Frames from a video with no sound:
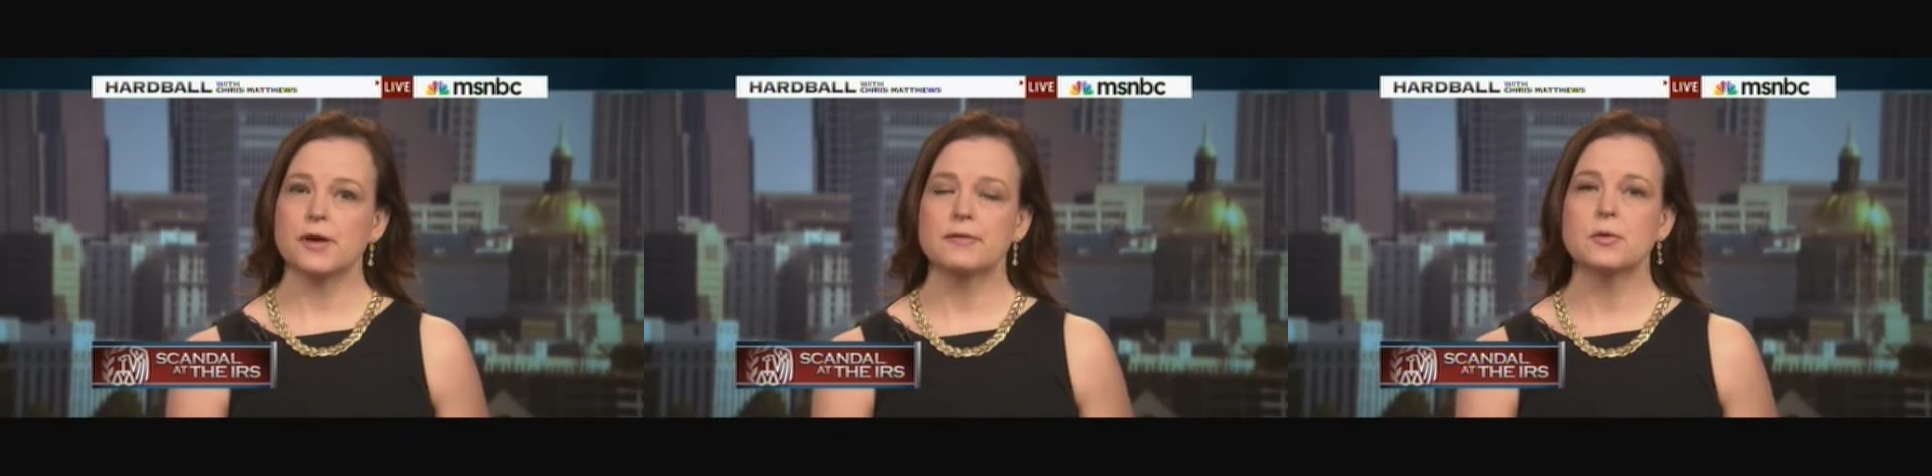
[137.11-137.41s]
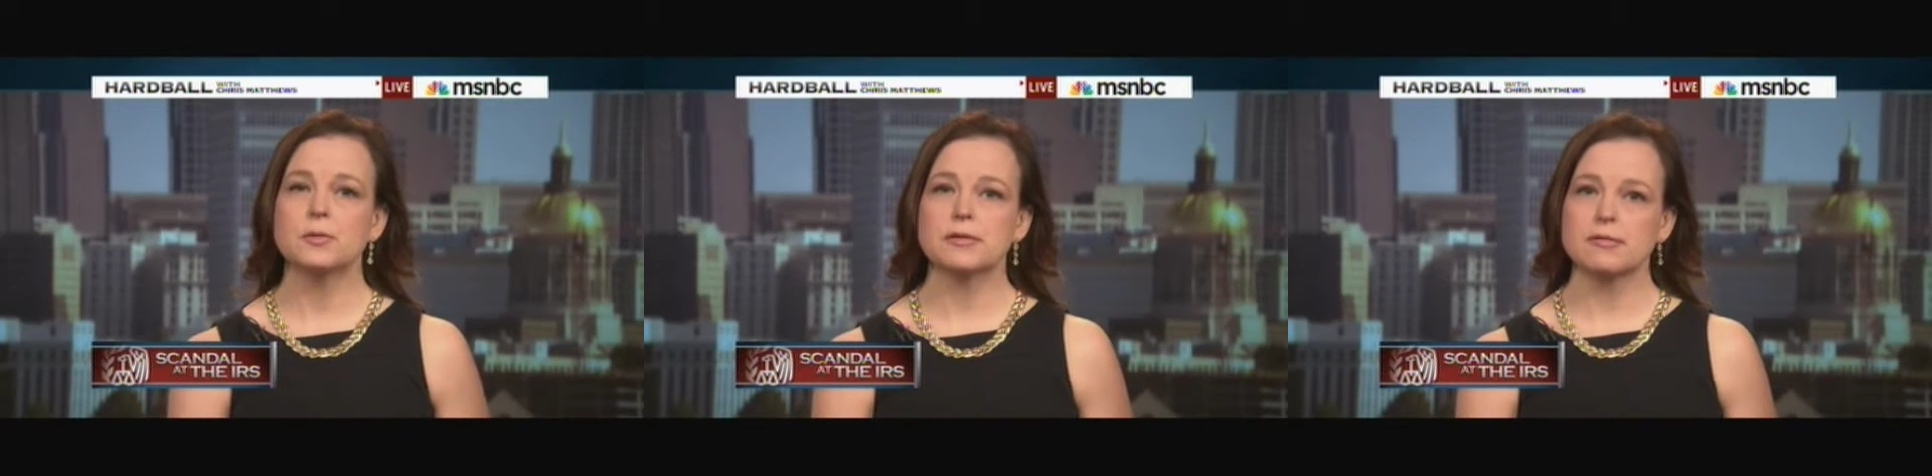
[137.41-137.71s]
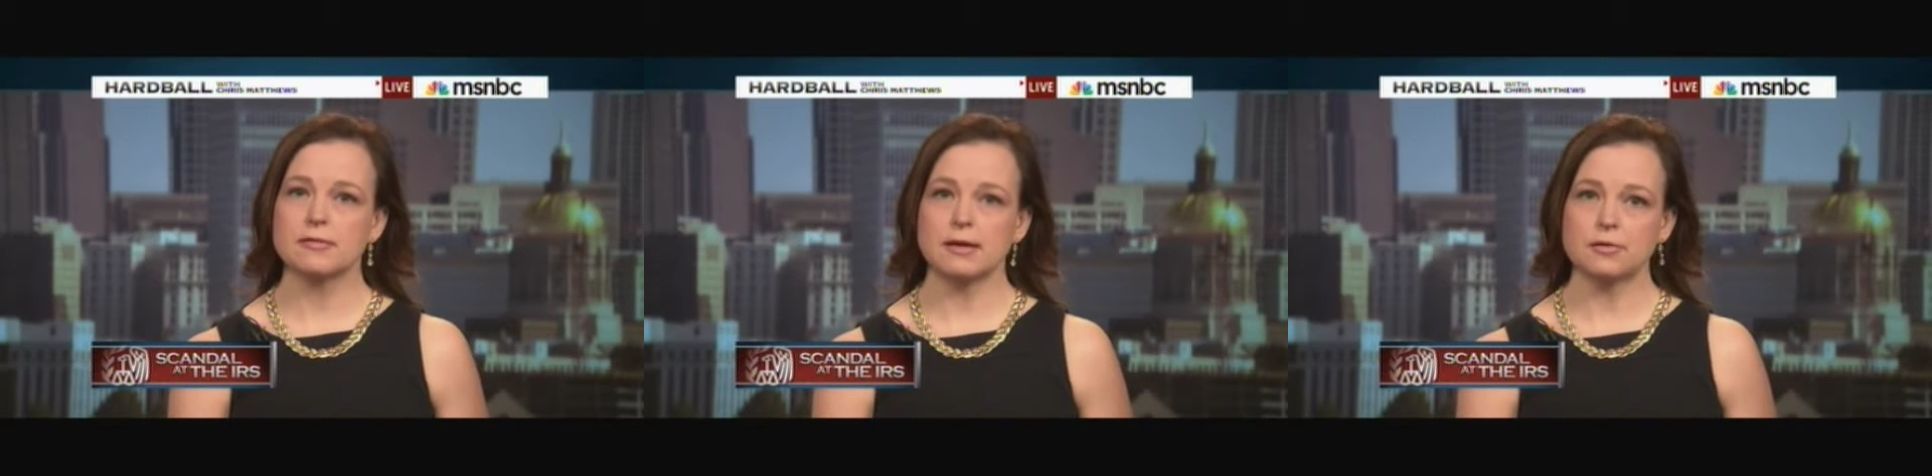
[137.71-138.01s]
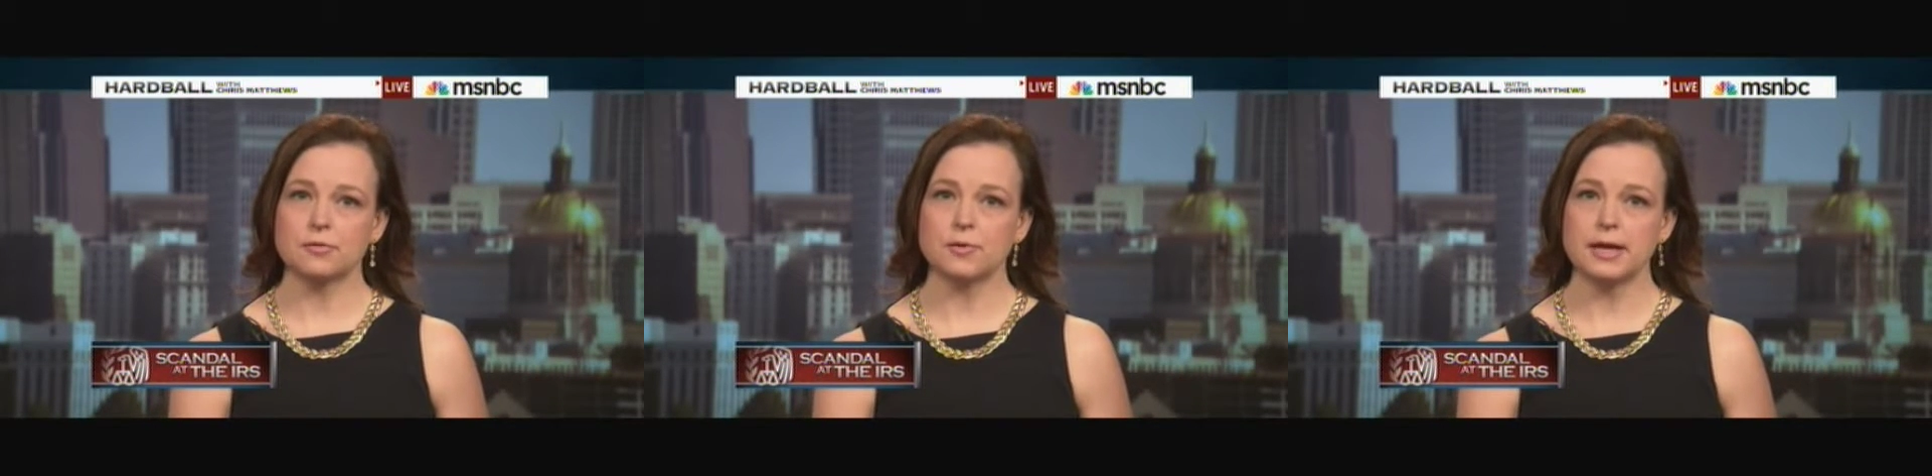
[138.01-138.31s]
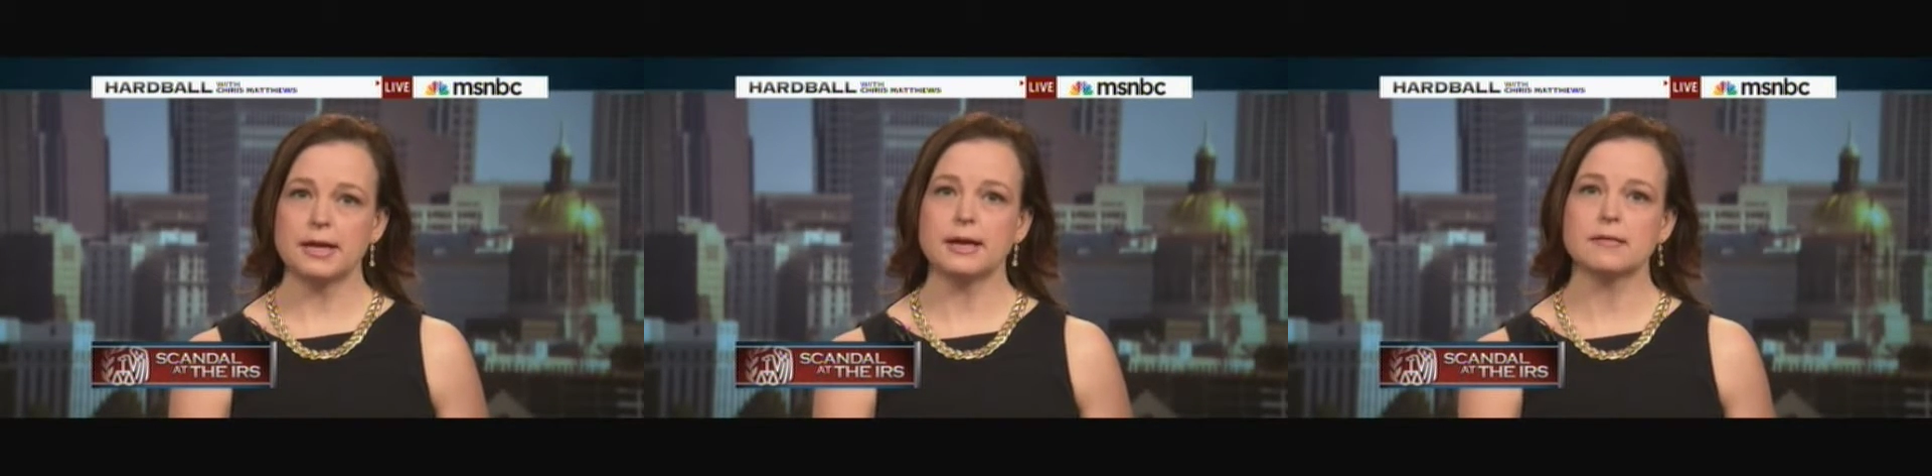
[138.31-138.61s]

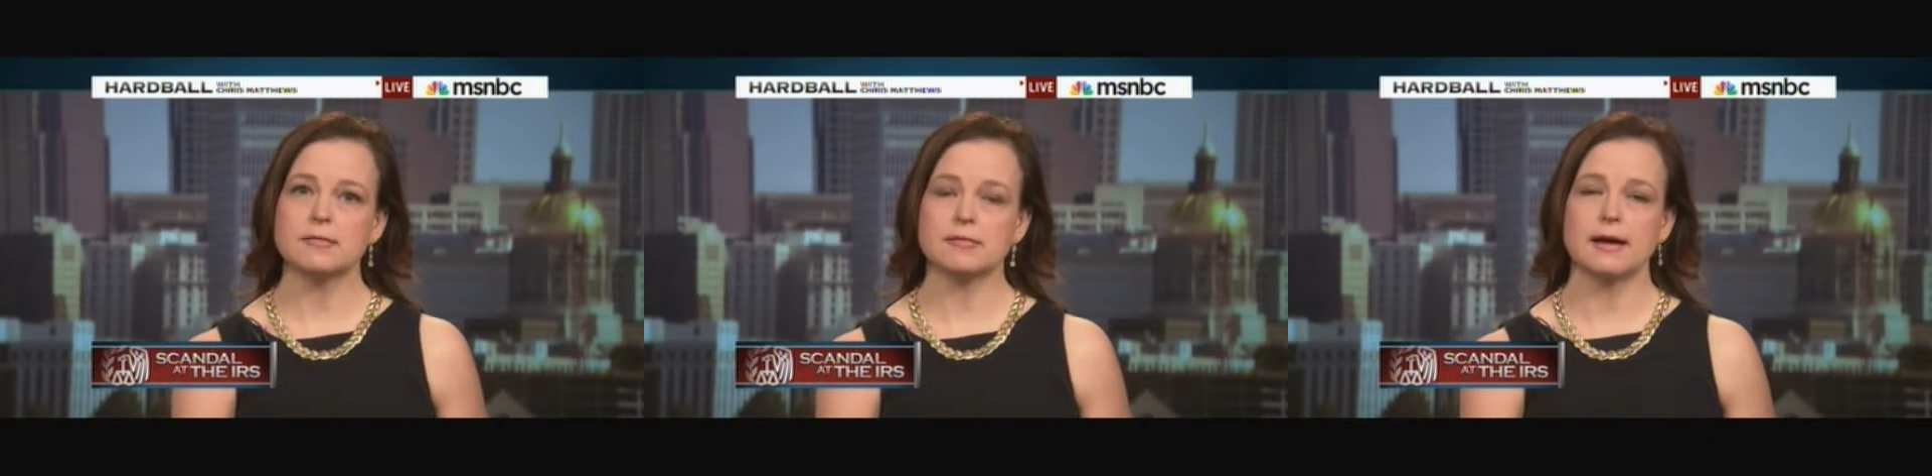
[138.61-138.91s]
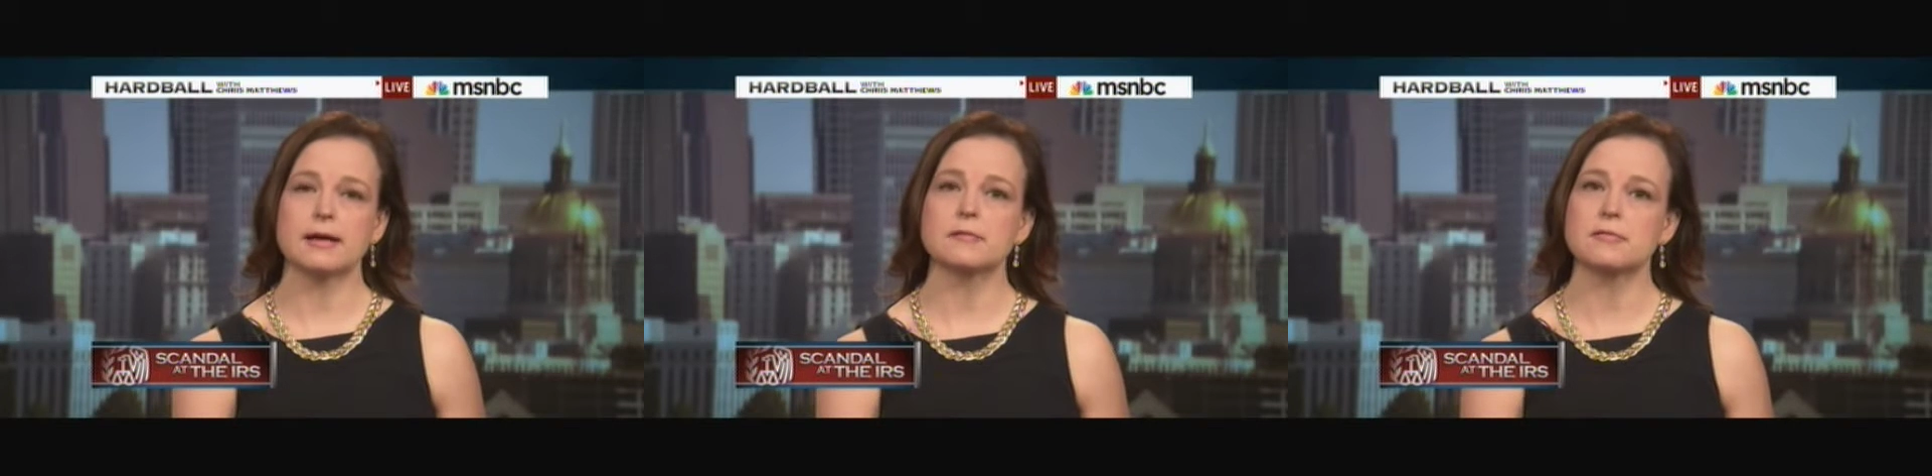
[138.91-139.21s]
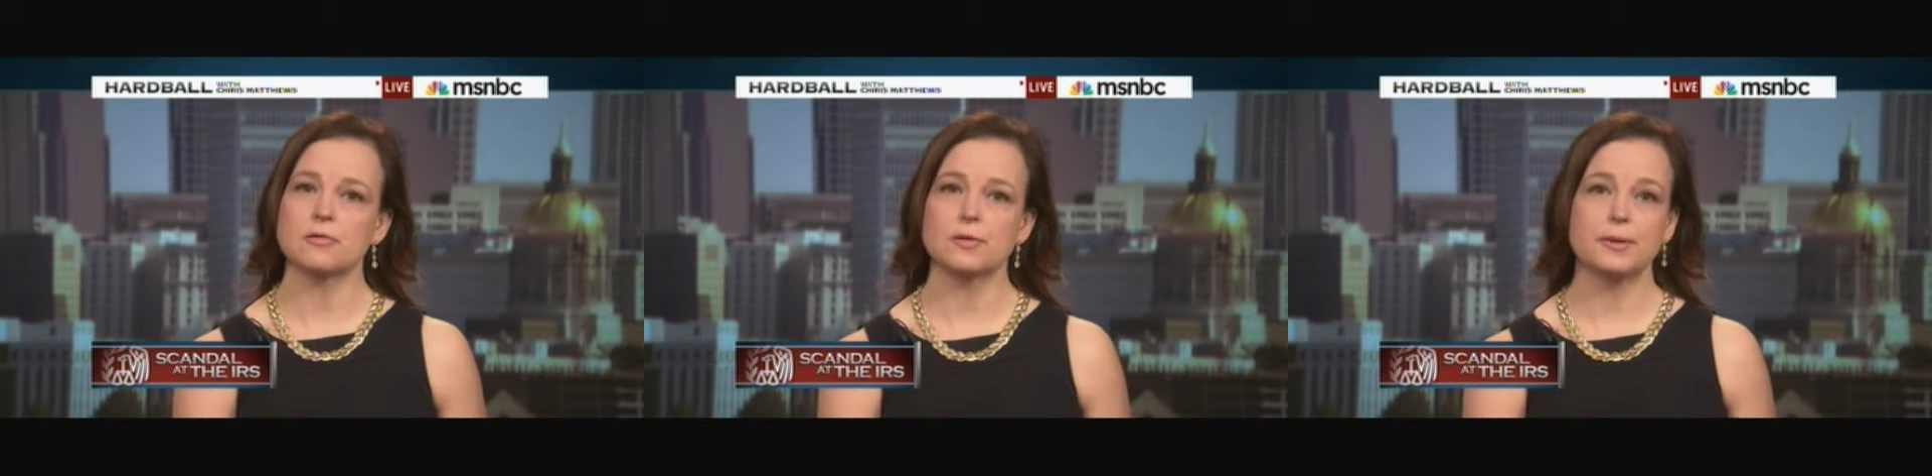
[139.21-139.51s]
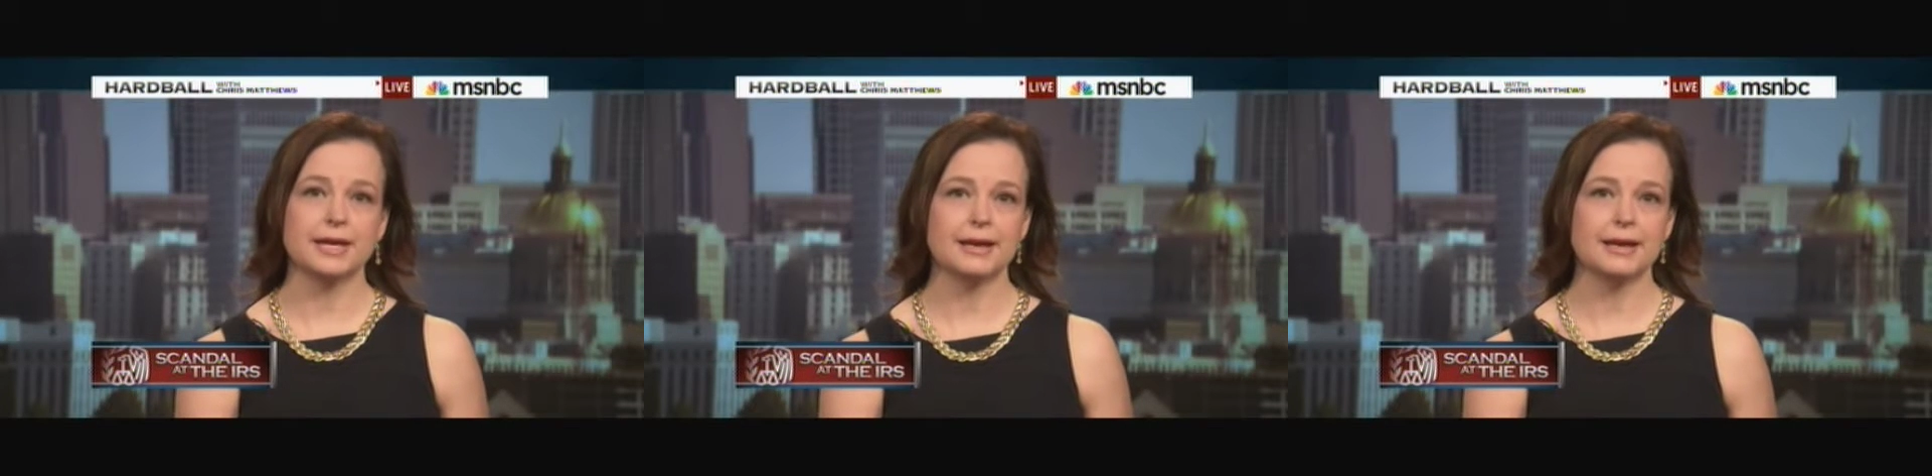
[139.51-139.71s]
501c3 status so that we